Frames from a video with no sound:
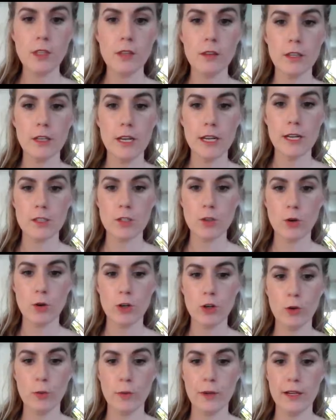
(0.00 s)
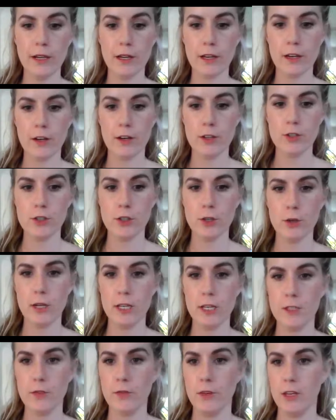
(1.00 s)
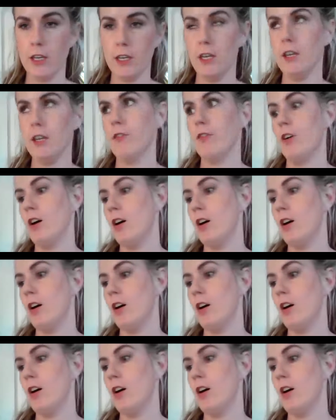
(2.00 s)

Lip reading: The next oil we are going to do is Forgive.